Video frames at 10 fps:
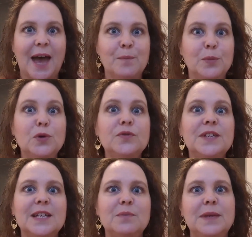moved
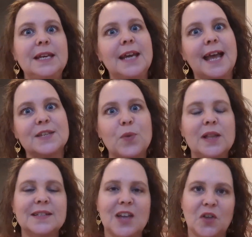in me, as
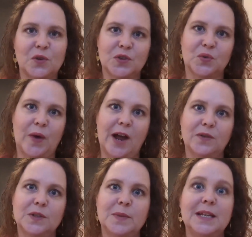well as others
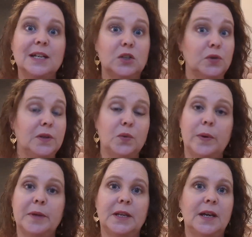around me, including the
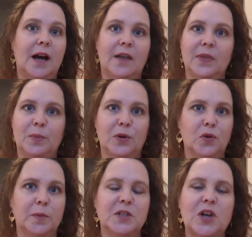women on the
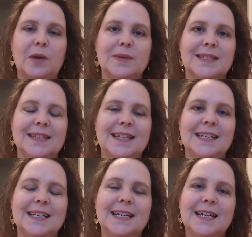pilgrimage I was
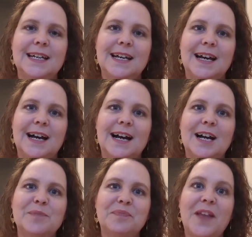leading.
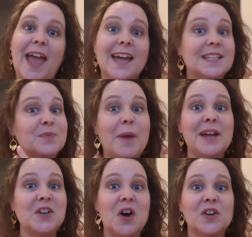And my
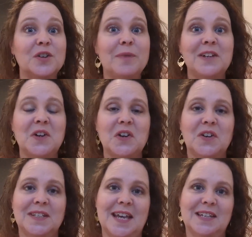daughter
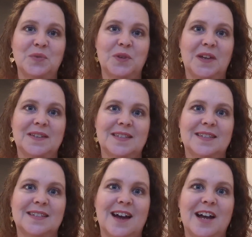attended with us
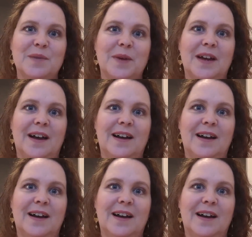this time.